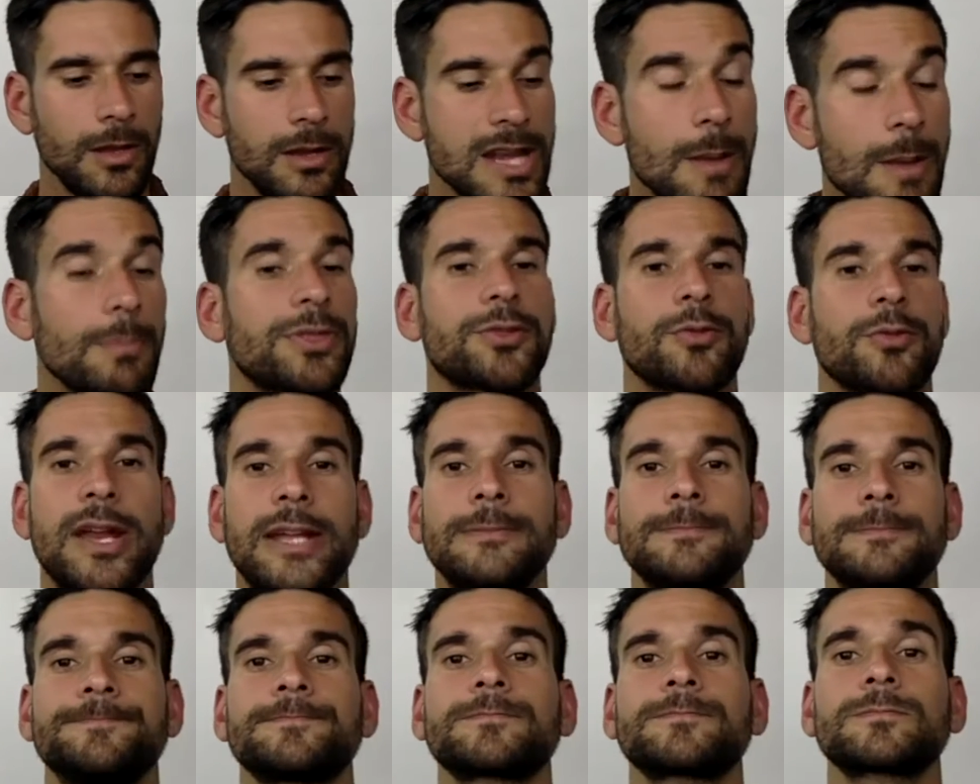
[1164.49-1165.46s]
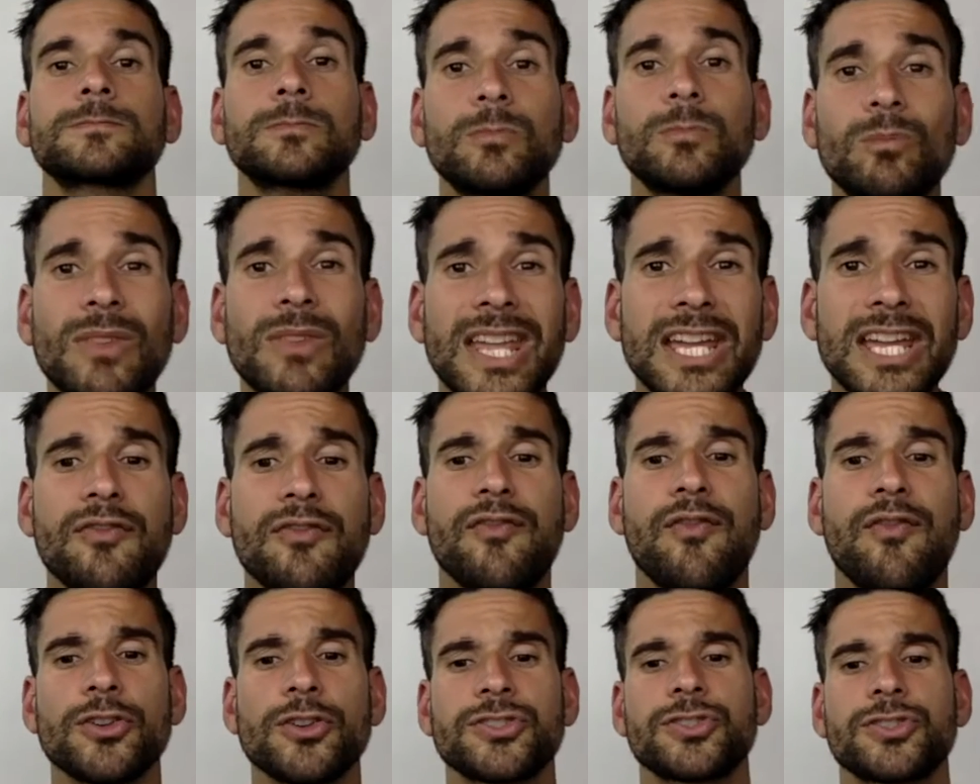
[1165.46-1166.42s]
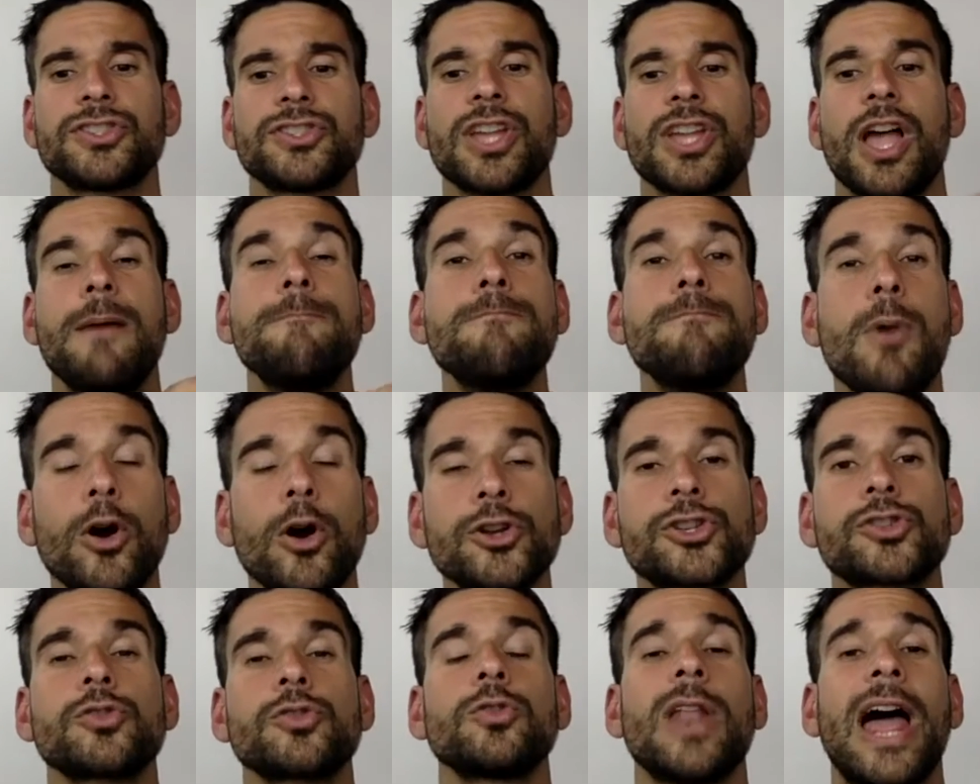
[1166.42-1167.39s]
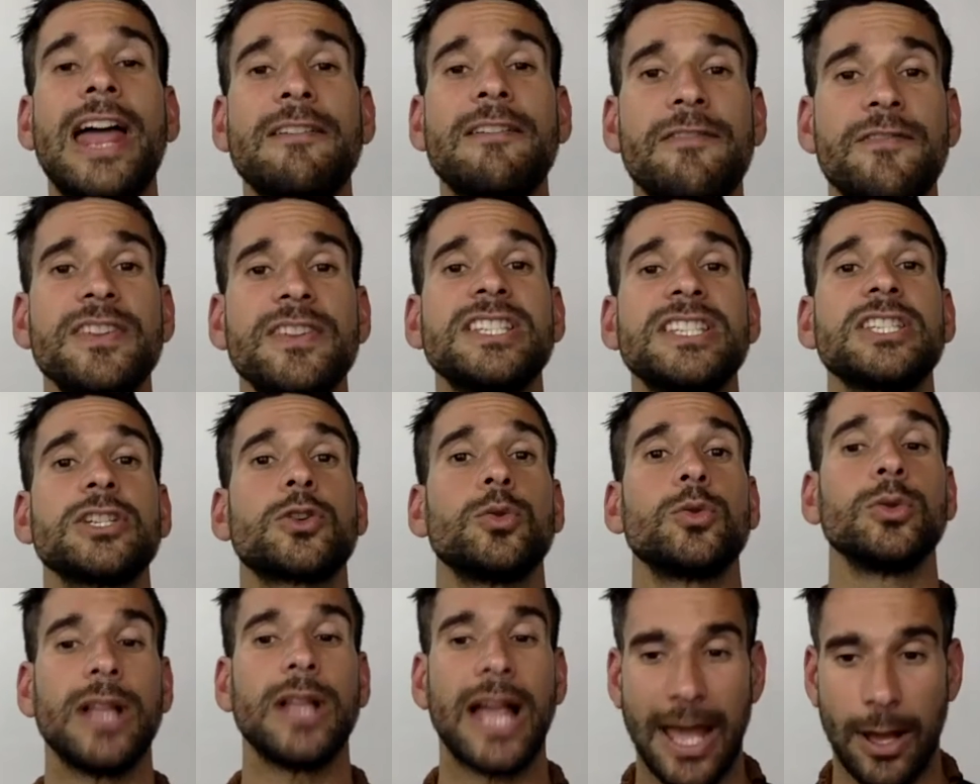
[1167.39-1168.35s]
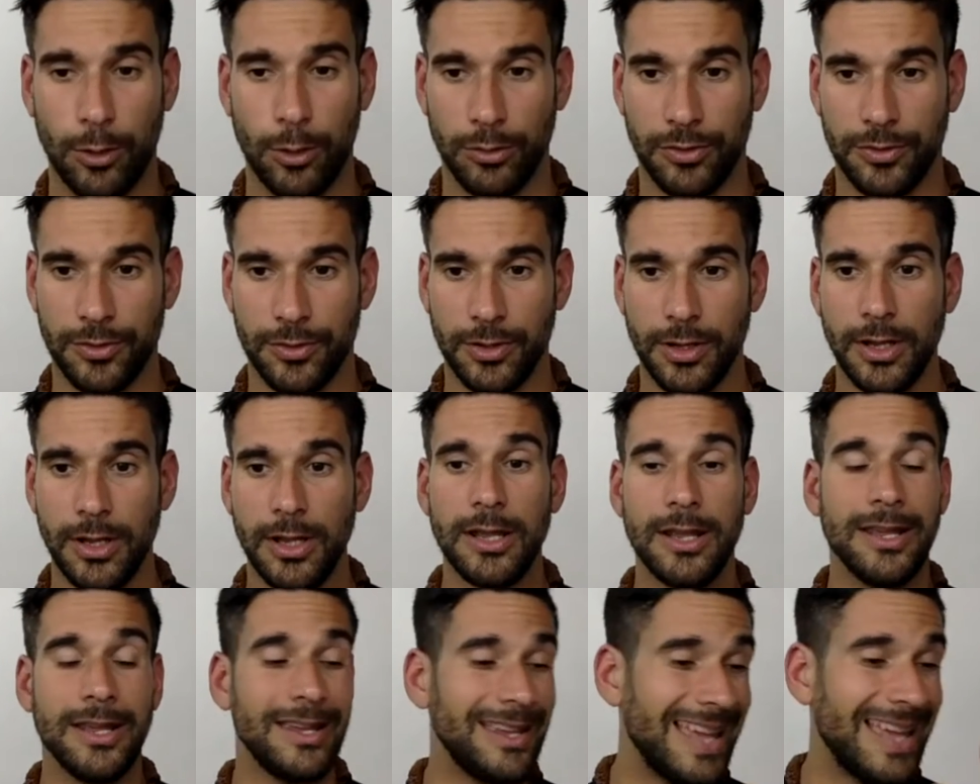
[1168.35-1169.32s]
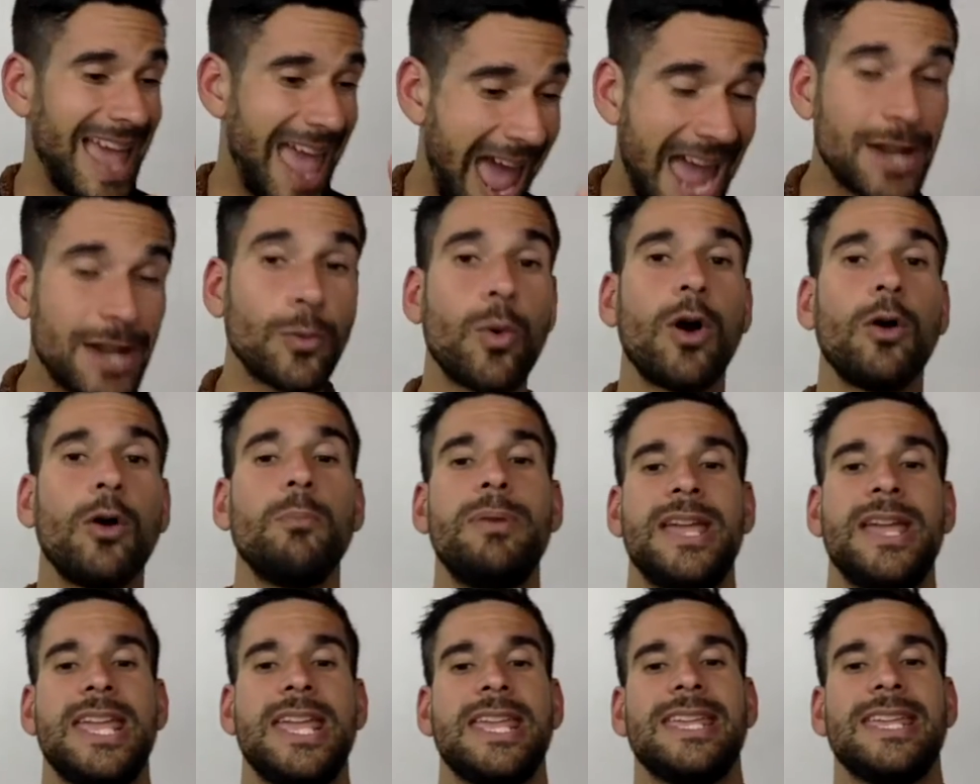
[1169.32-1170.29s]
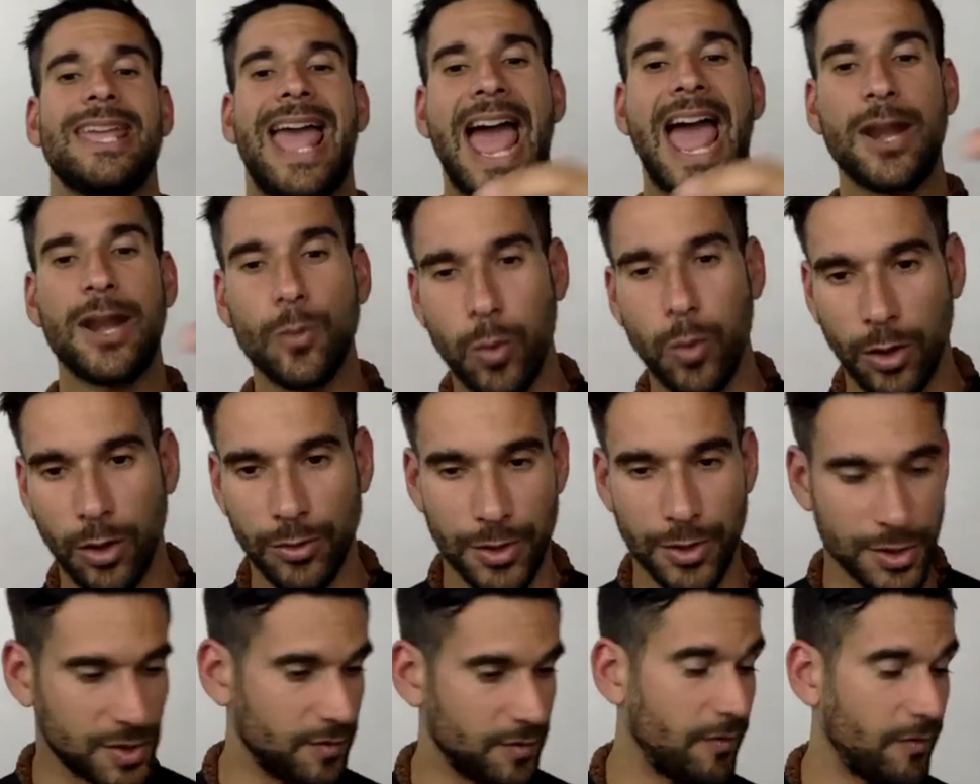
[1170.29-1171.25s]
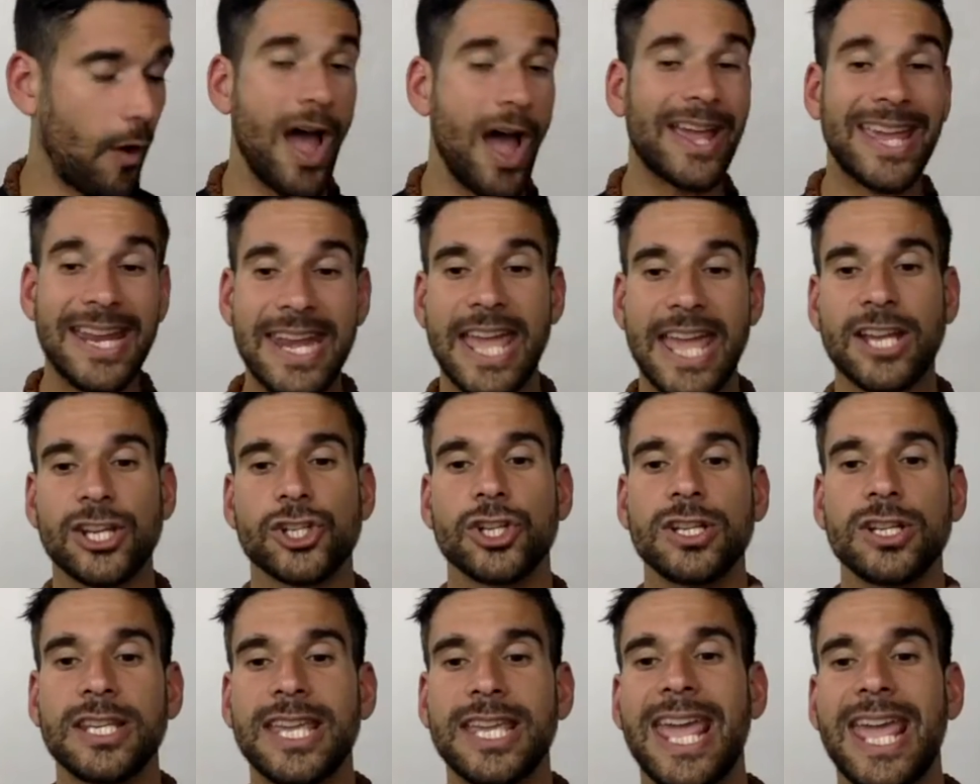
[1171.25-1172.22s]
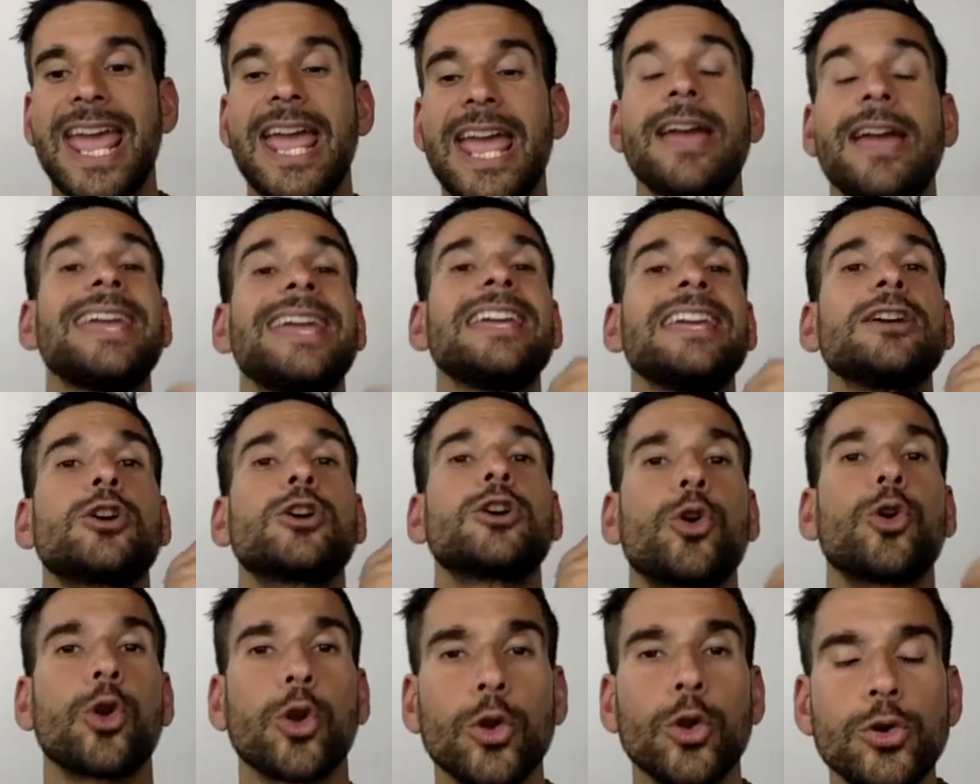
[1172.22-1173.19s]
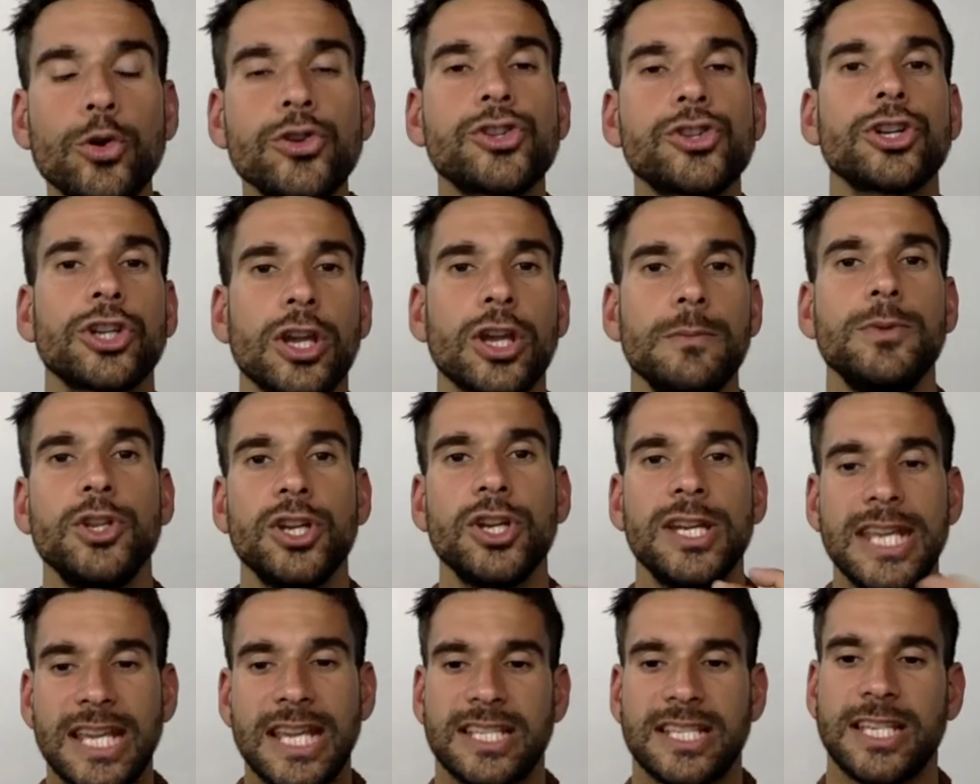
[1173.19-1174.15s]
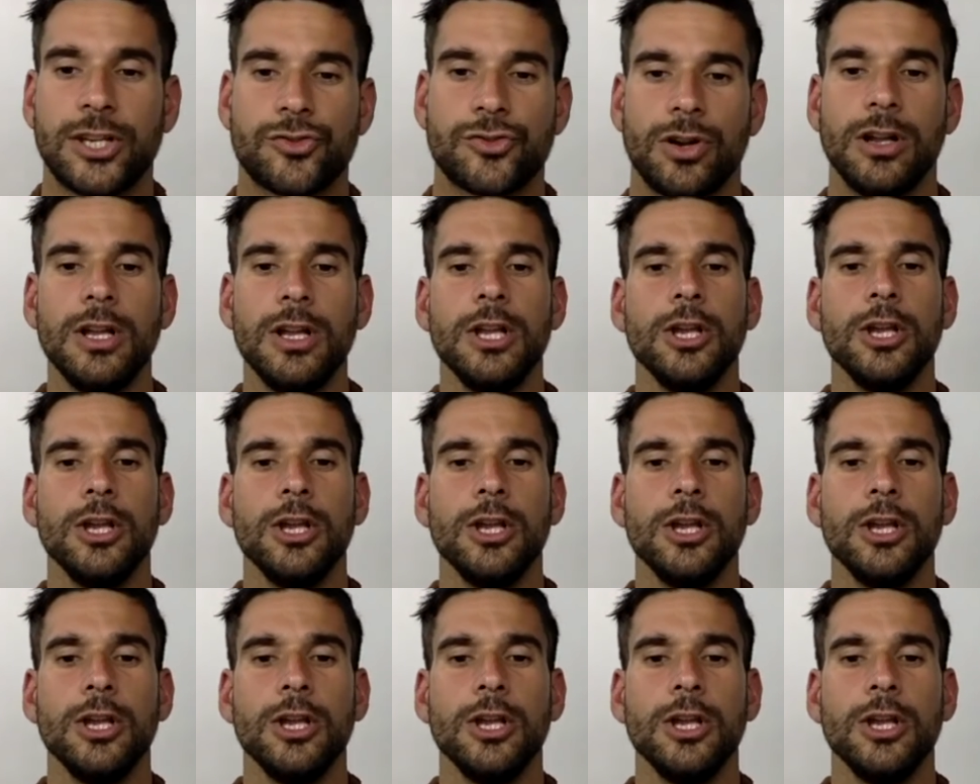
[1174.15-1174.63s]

Number three, it fosters emotional and physical health and well-being and wellness via connection, care, inclusion, community, etc.